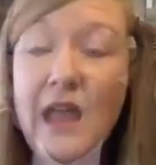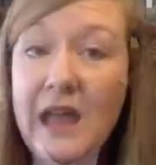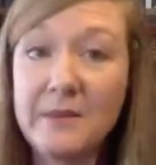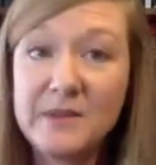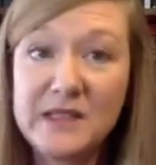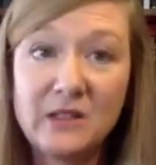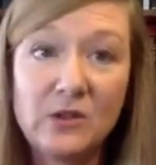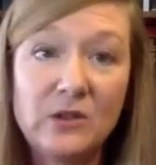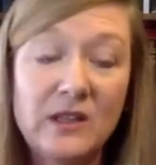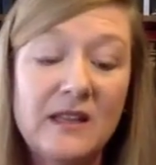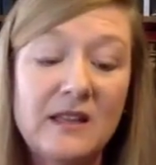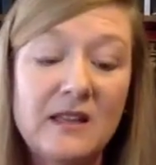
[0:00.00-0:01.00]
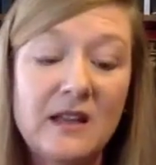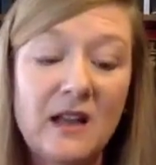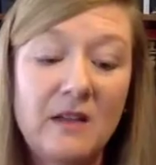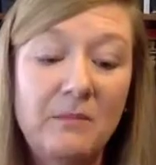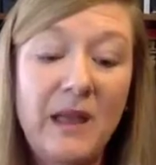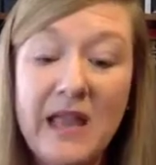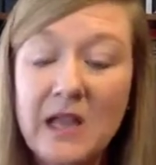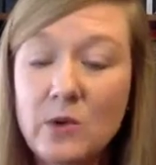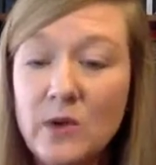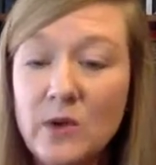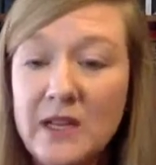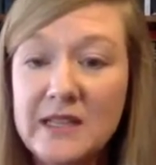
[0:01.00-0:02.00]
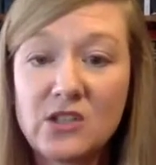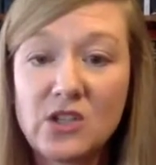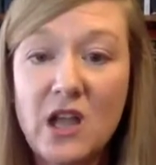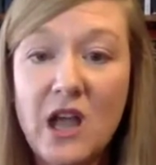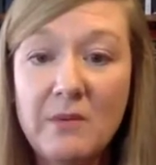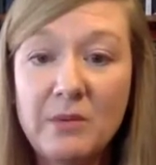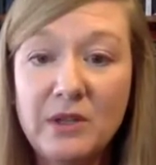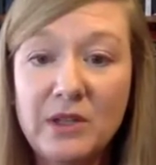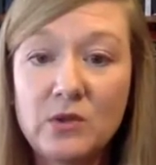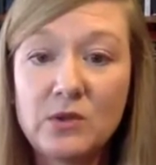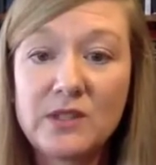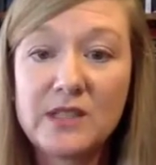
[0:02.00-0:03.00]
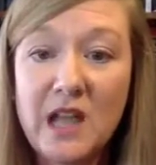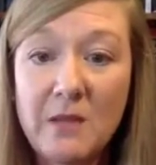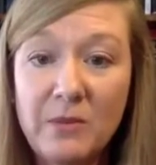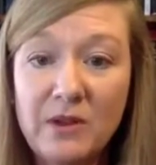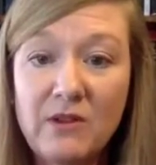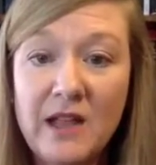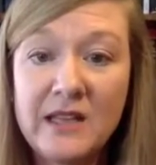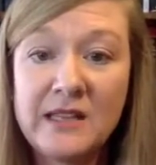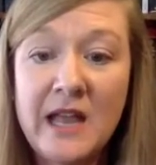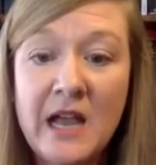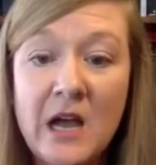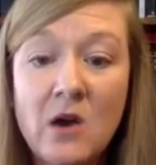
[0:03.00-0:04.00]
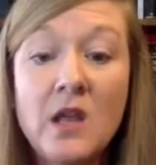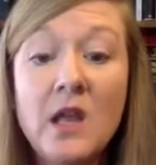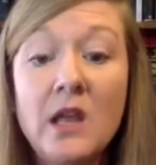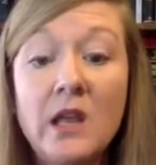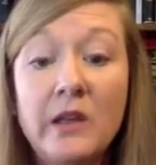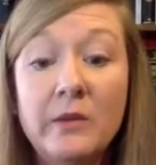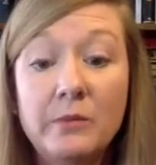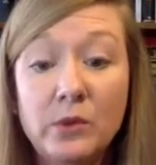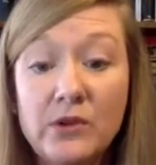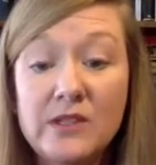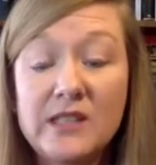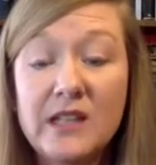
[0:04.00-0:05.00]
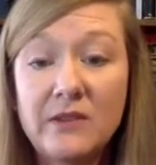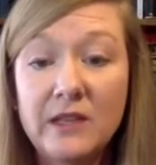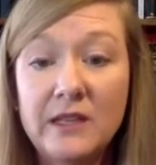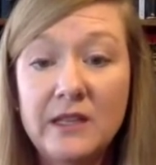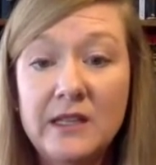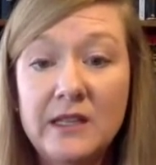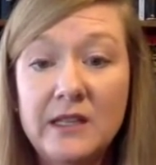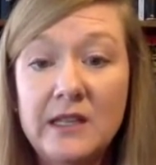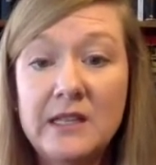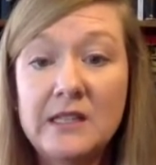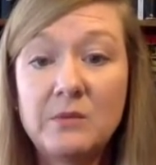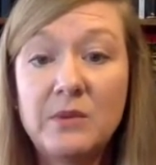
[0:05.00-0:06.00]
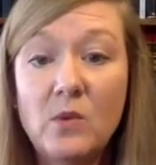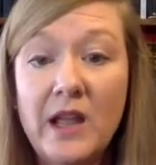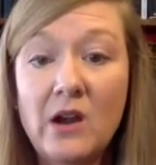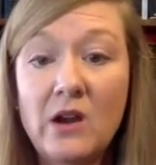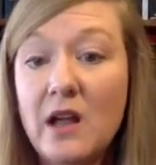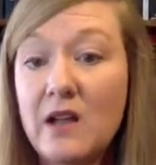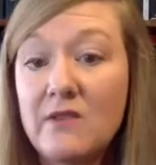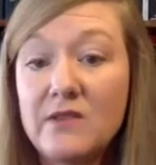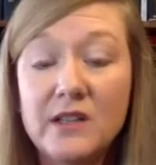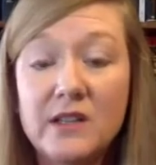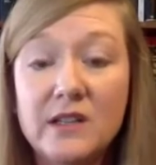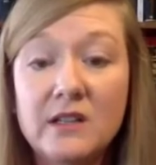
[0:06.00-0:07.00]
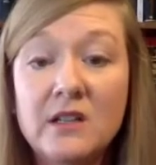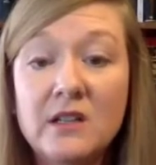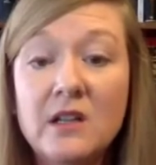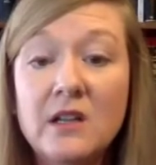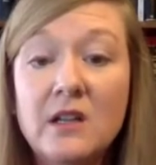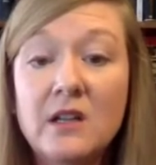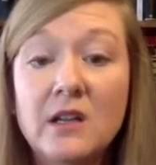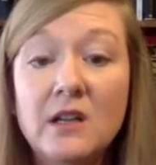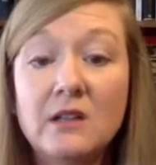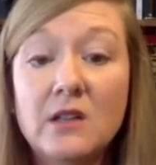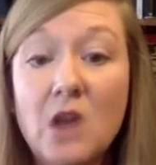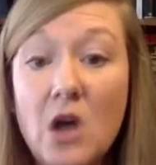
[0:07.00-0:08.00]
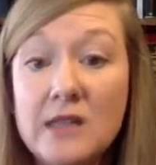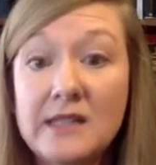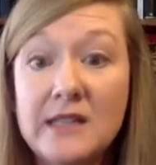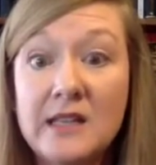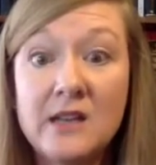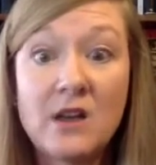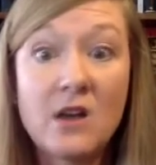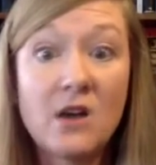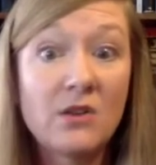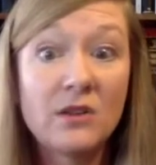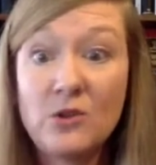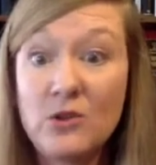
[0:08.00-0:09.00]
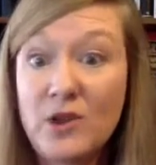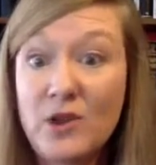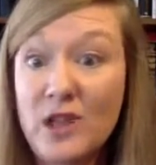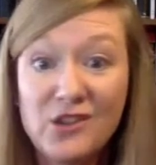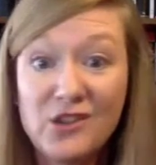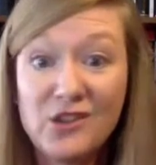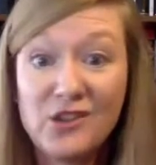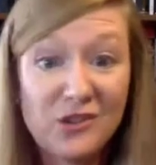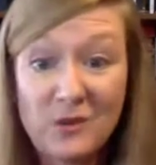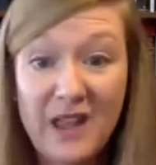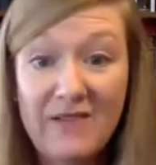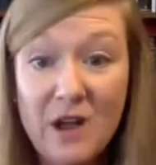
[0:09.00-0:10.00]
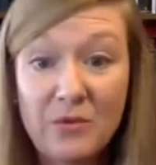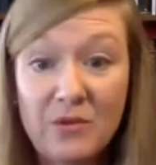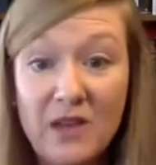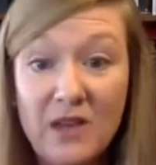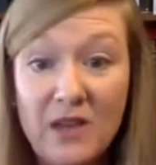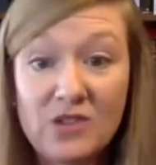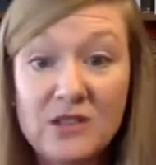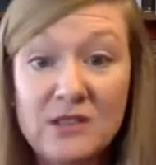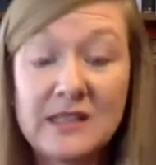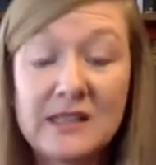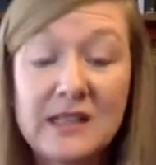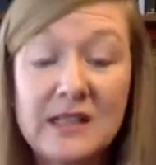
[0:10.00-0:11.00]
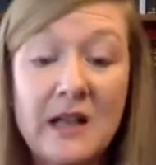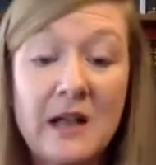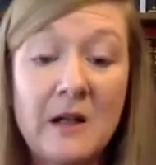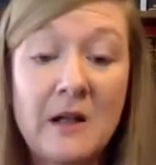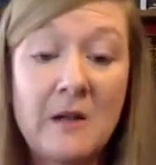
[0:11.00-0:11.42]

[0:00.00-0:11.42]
Absolutely. Pay equity is such a hot political topic right now. Employers definitely need to be aware of the laws in all the locations where they have operations.